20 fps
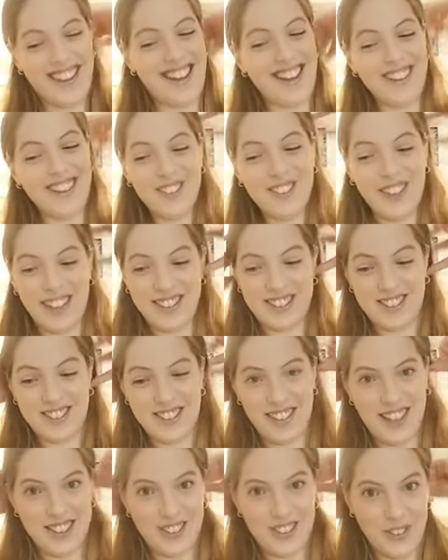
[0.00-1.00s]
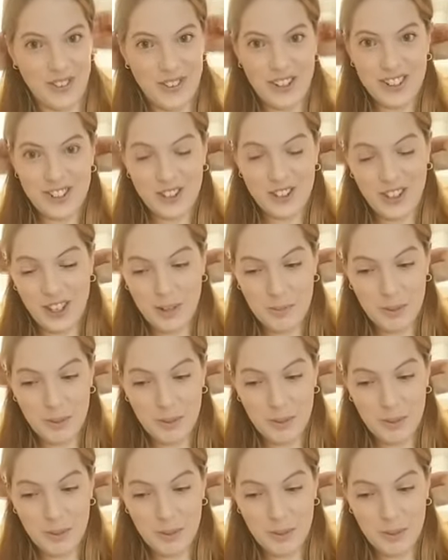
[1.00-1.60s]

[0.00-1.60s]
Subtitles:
Anyway, so when we're talking